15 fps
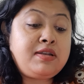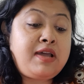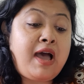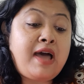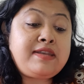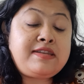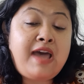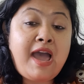
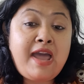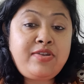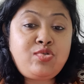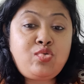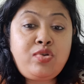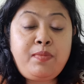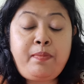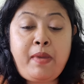the
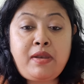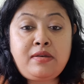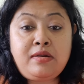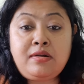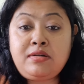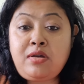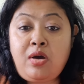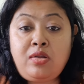dietary
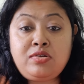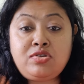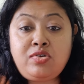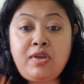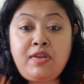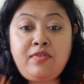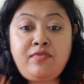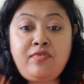pattern also
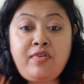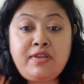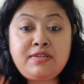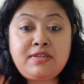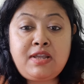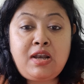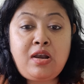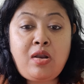
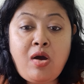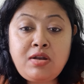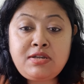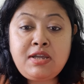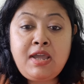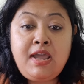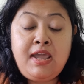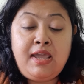influence a
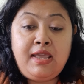lot